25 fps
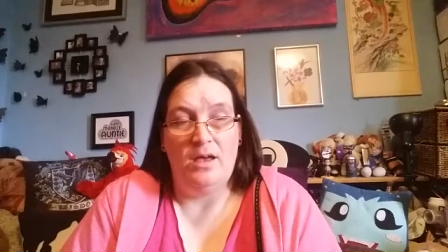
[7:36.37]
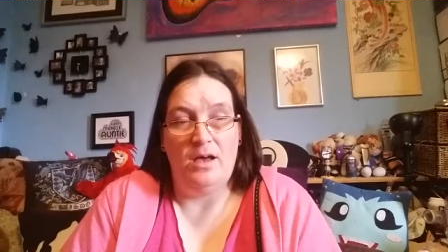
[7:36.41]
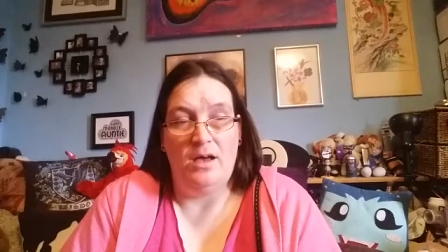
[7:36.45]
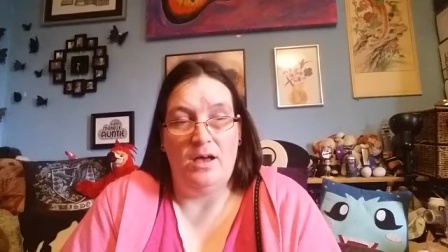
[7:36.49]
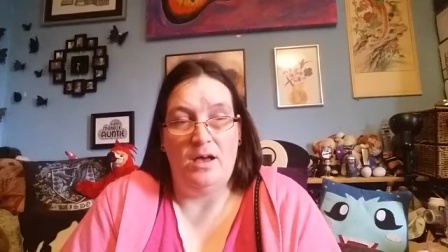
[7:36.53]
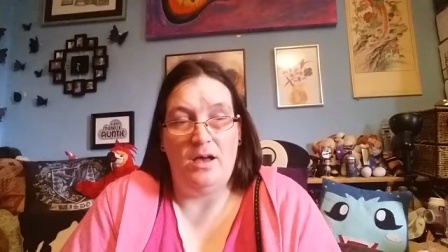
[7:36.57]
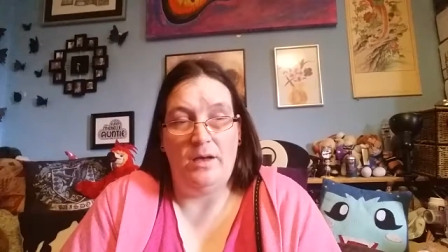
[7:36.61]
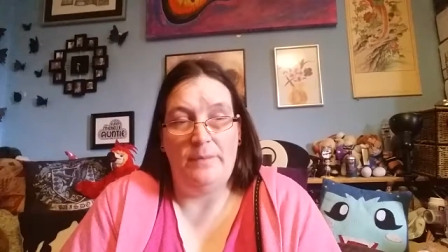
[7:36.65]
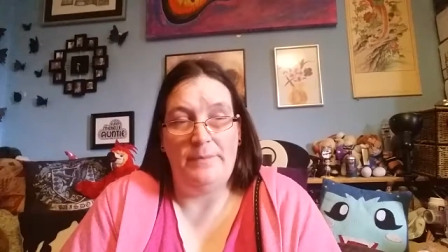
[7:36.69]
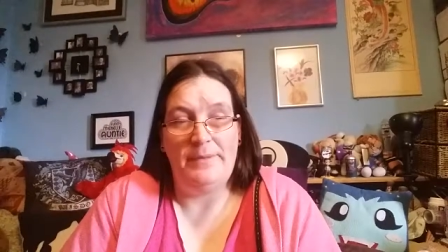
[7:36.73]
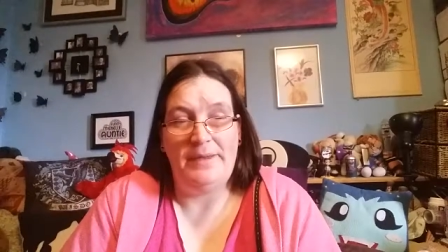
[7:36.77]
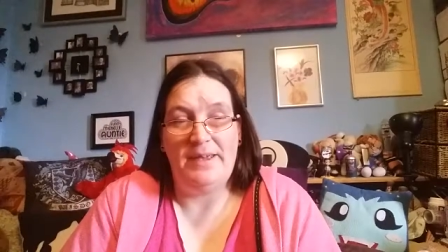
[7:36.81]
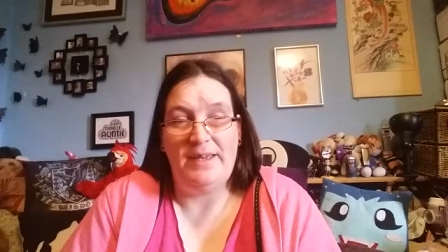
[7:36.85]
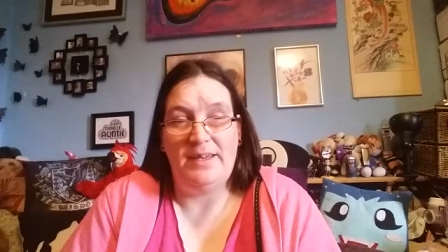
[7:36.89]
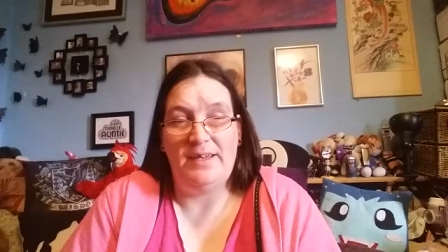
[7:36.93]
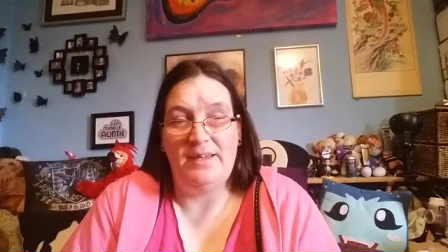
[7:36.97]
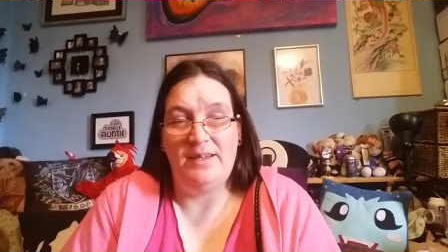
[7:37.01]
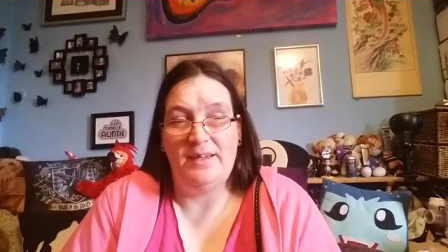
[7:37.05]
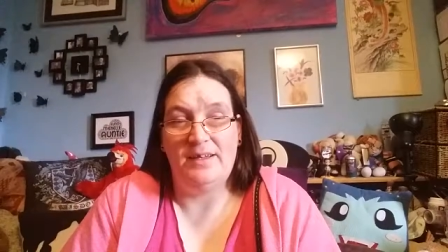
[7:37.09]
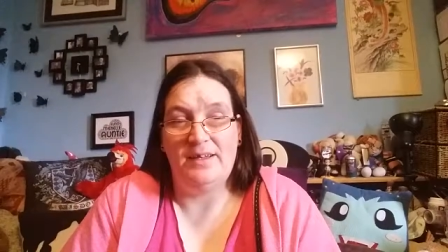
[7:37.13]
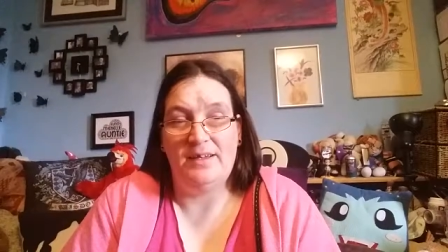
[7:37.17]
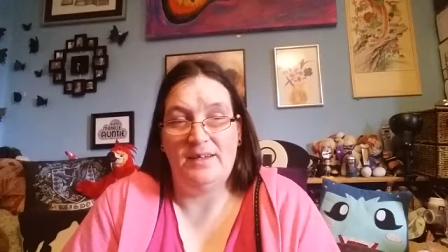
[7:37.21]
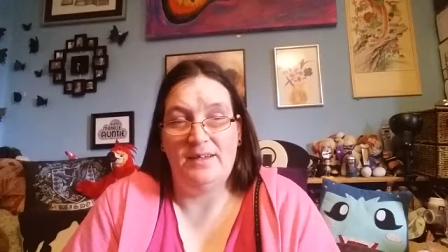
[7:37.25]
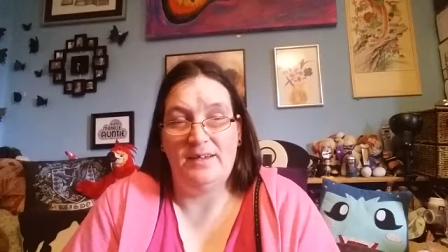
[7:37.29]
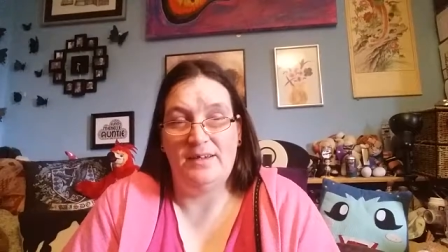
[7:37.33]
I
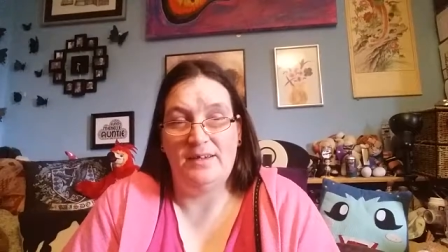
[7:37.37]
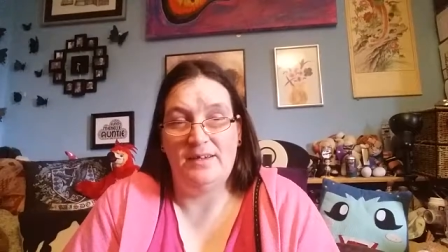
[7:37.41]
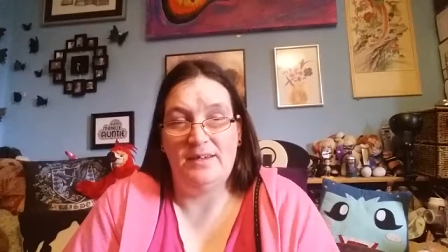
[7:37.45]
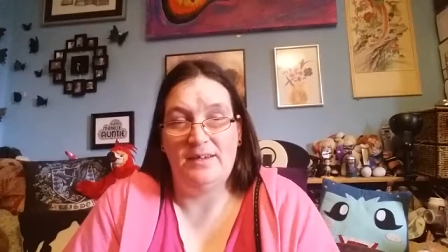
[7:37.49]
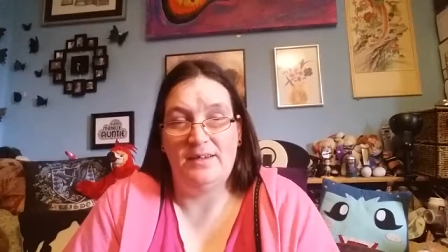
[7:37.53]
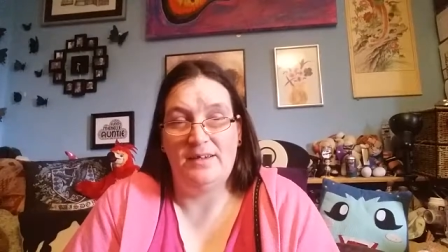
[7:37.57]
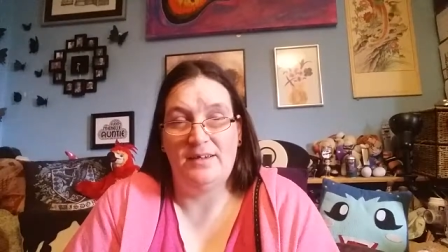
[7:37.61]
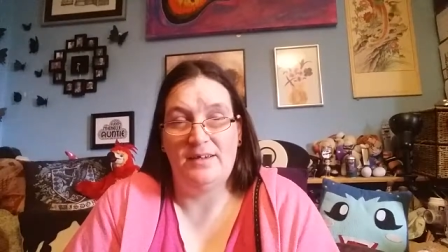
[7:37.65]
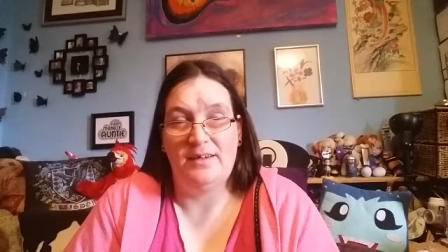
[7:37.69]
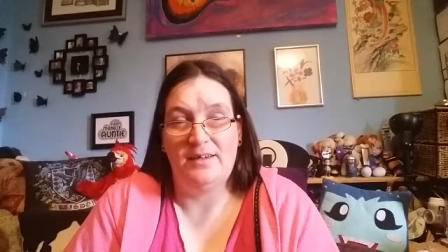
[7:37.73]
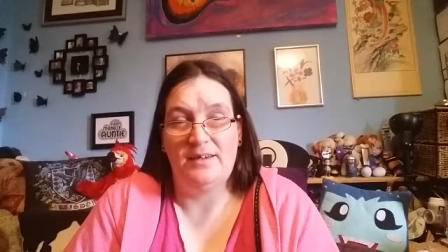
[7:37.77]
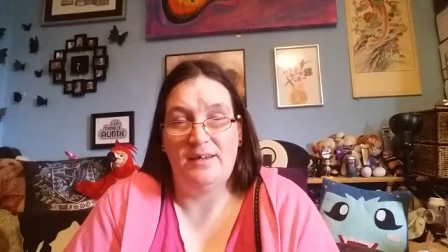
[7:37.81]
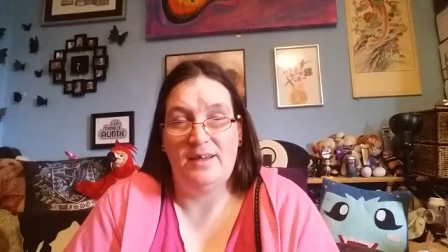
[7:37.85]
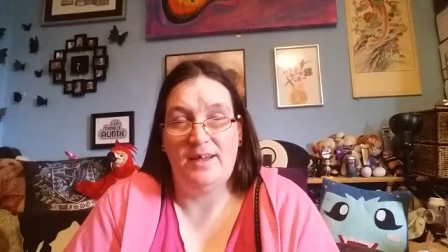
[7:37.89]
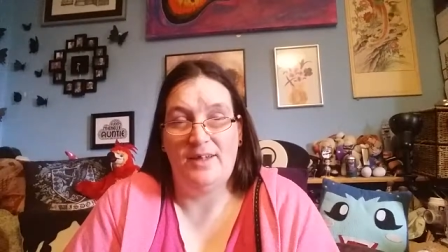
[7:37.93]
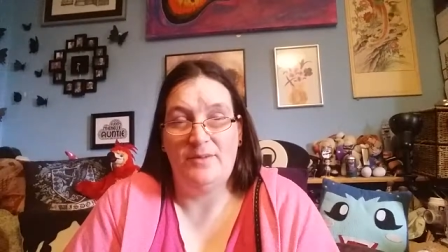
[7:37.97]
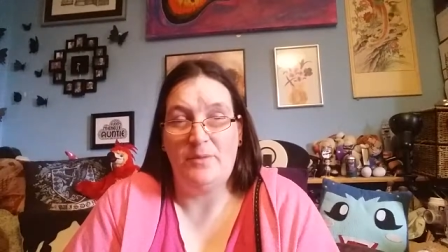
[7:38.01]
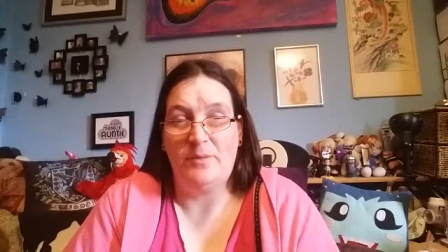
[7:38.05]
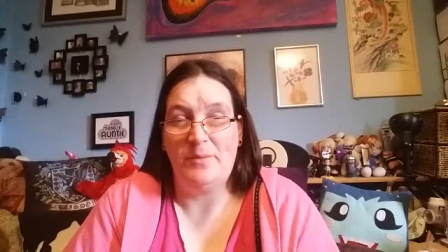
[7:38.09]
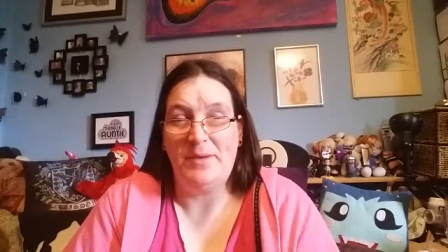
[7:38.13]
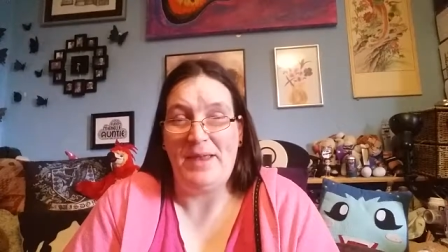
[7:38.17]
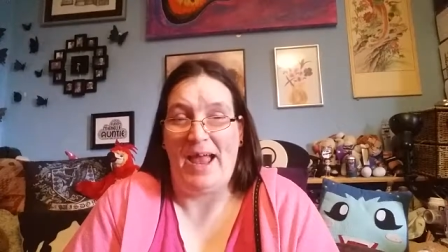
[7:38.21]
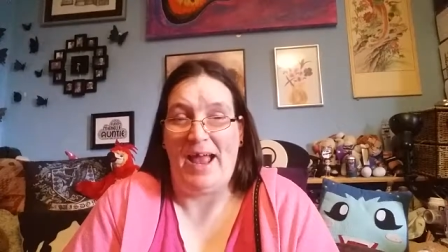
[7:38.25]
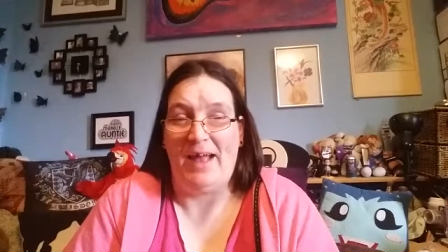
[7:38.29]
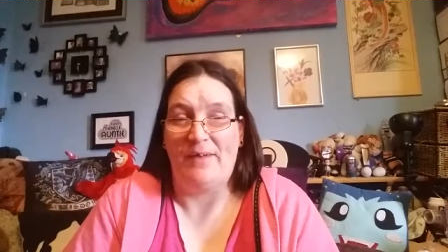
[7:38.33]
mean, I'd
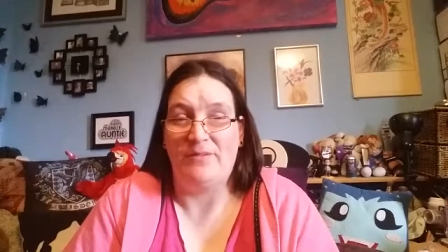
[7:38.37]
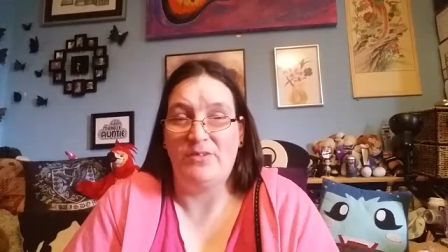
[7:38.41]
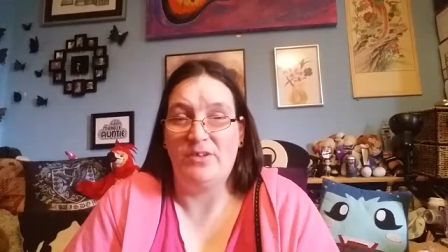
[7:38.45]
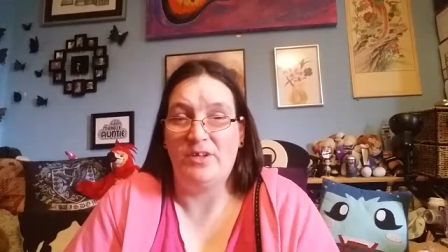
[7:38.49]
probably have